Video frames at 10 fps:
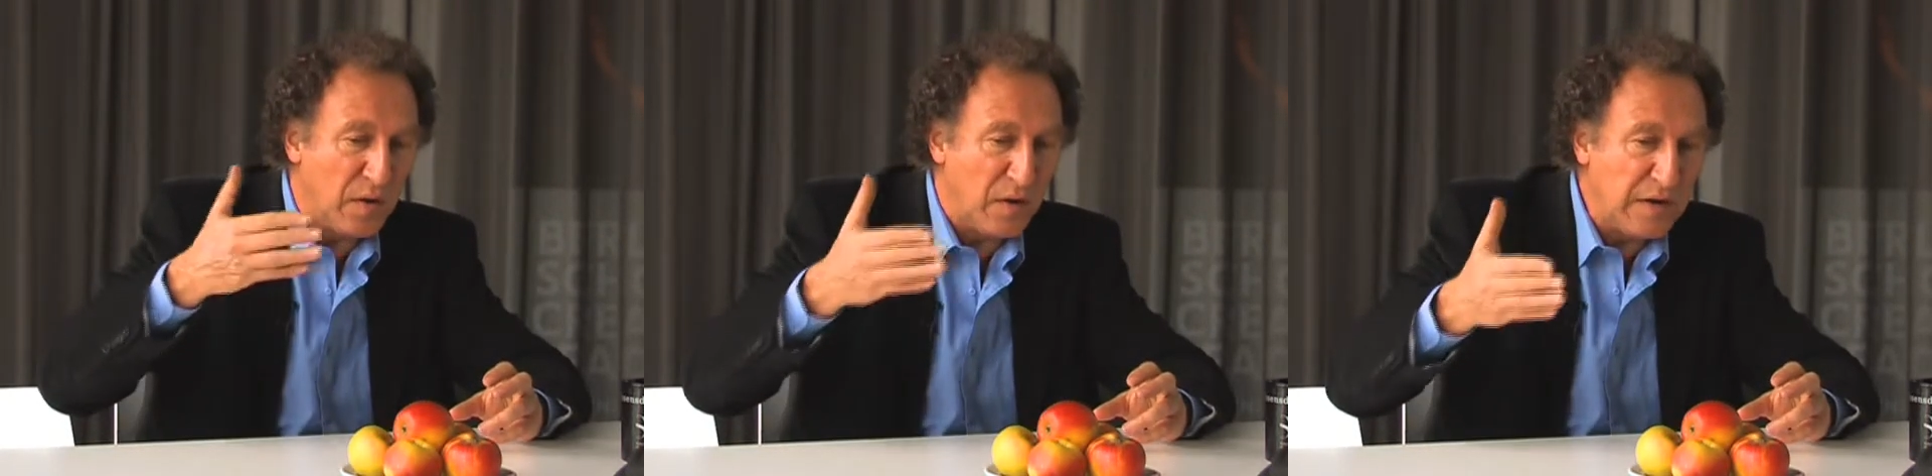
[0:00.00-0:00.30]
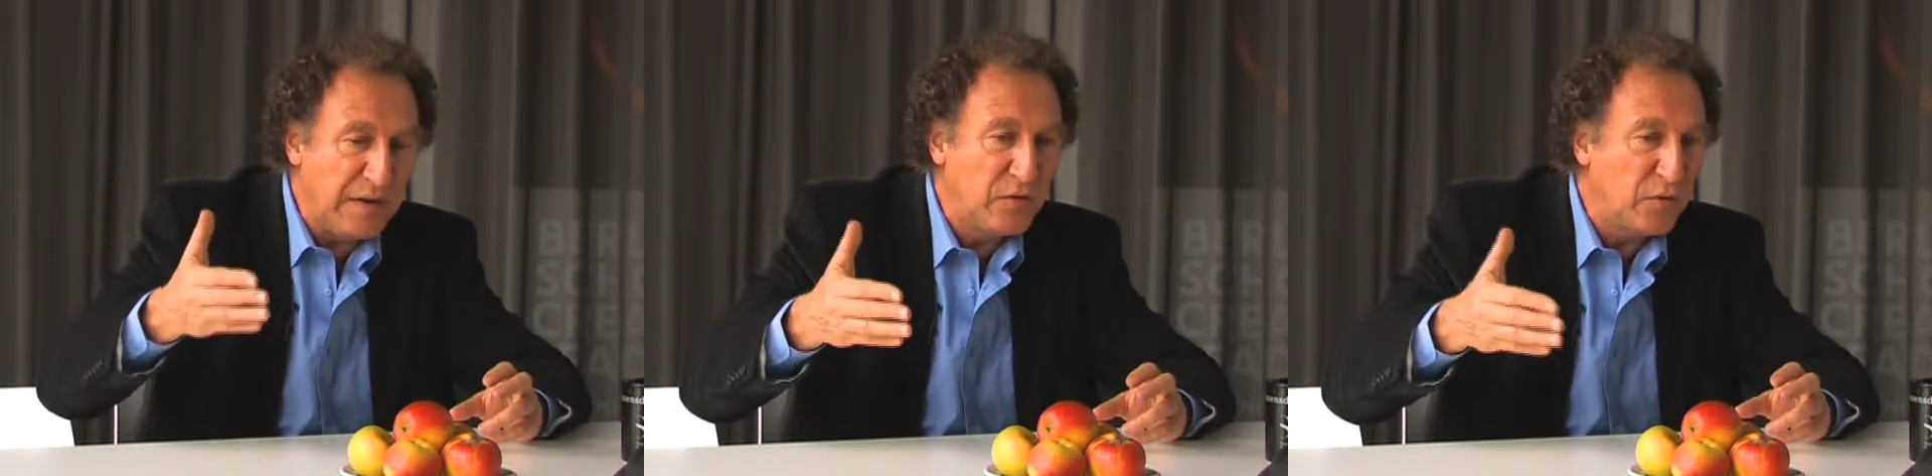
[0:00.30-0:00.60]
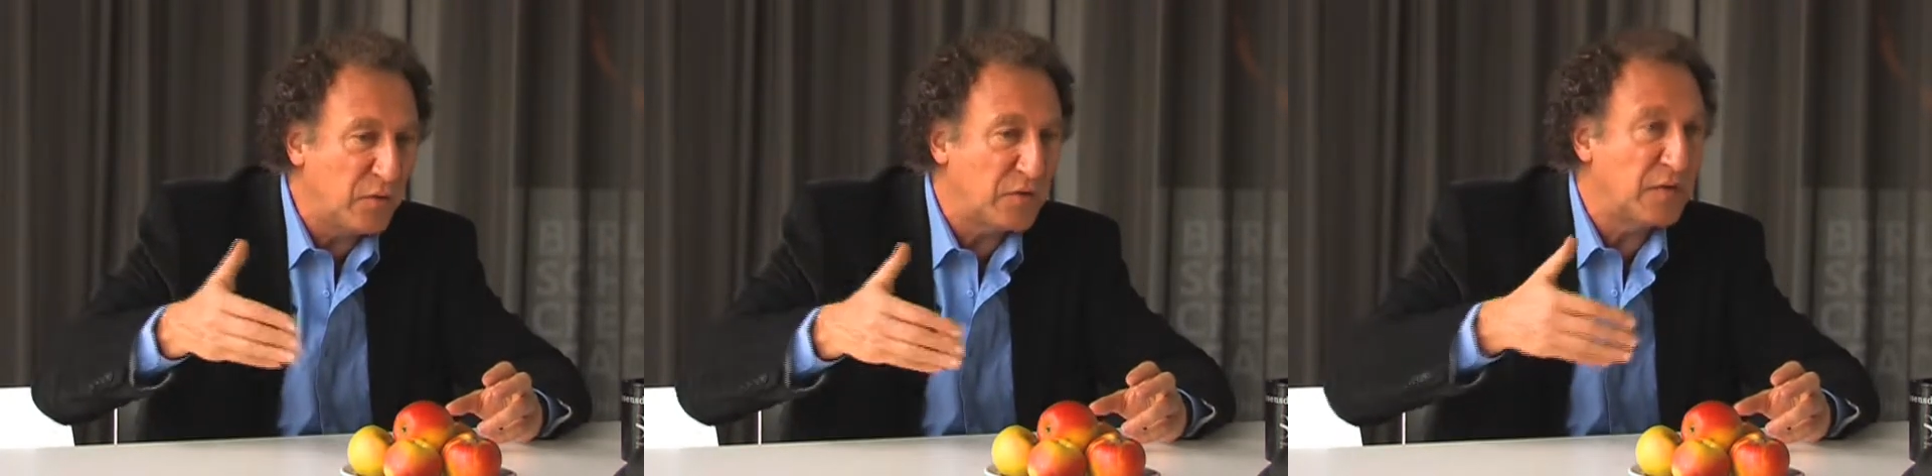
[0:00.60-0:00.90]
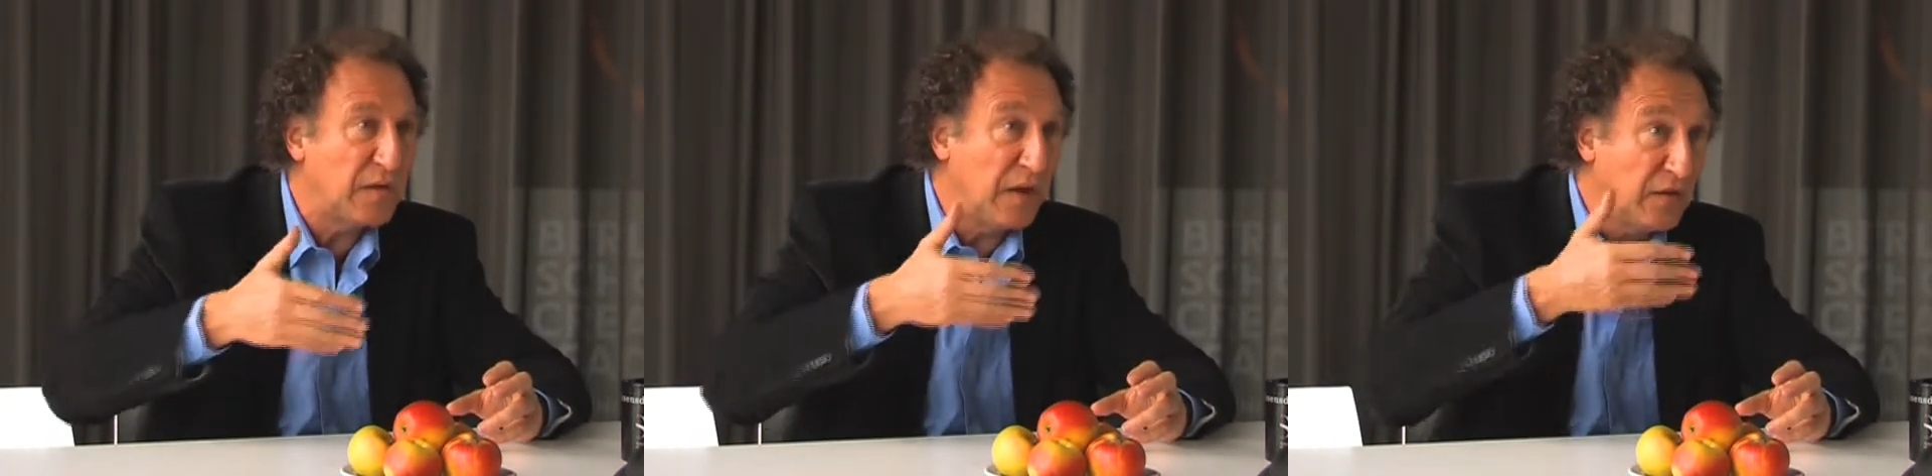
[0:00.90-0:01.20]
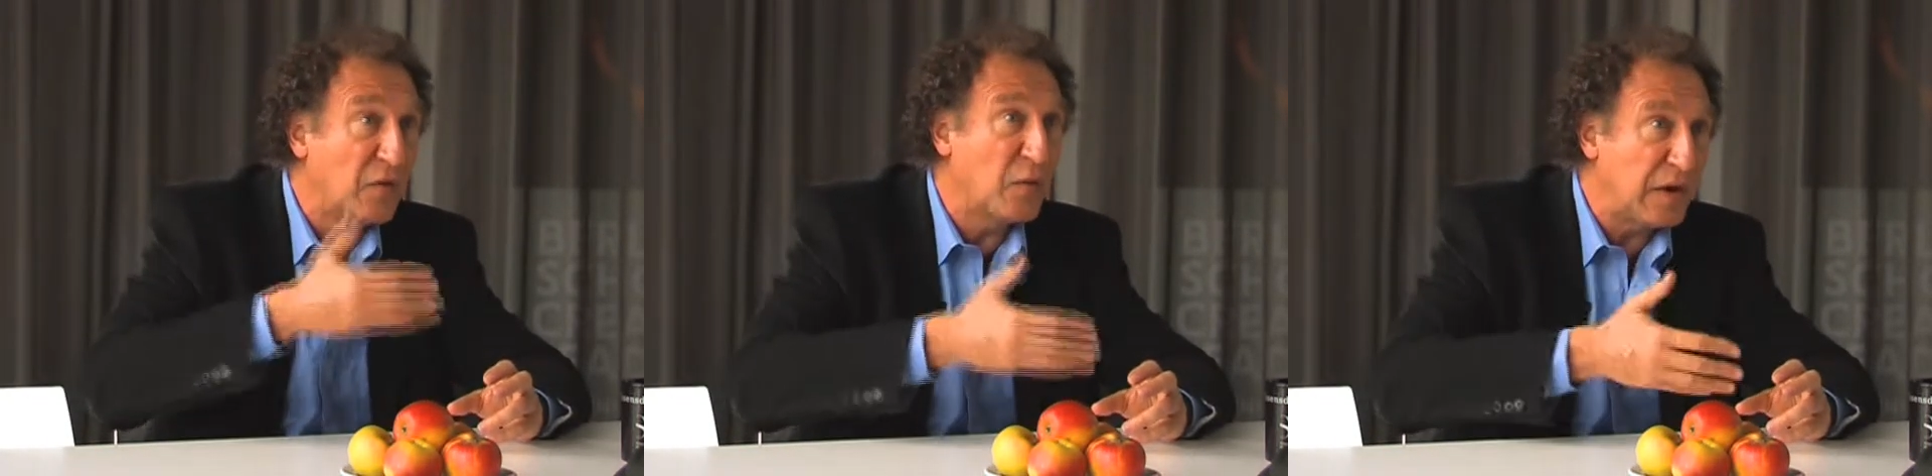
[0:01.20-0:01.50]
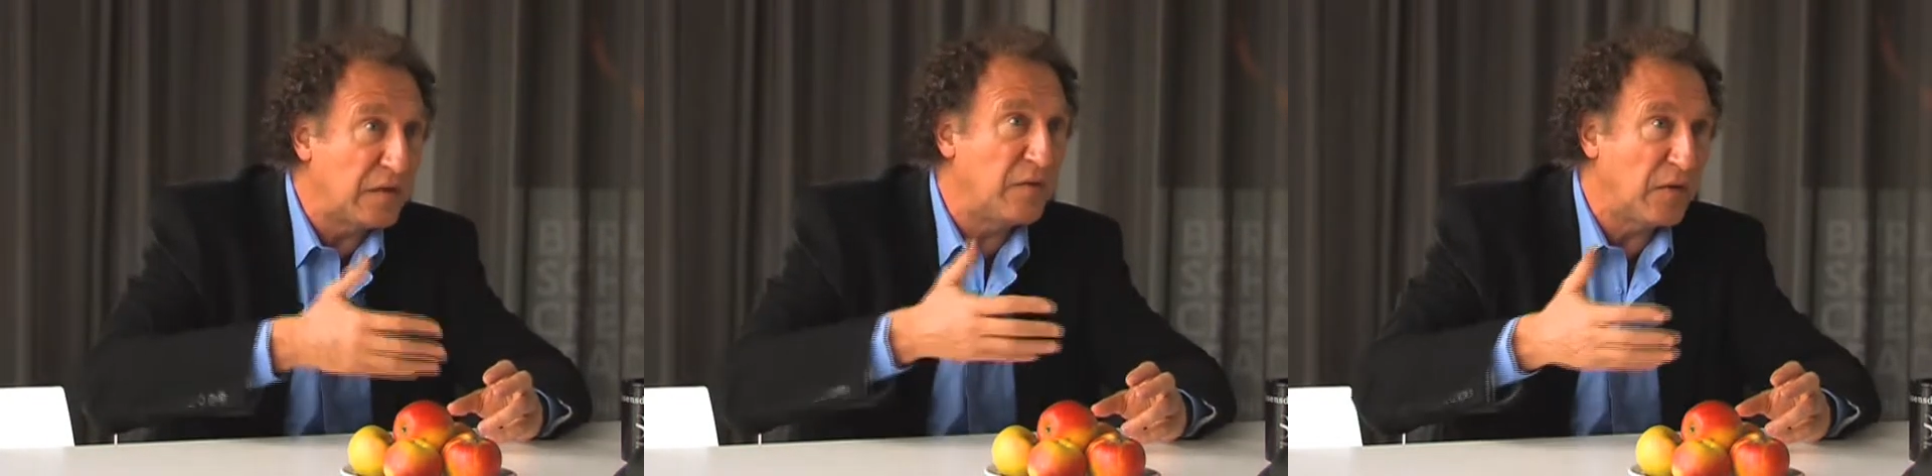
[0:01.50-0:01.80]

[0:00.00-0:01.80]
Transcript: leaders in the creative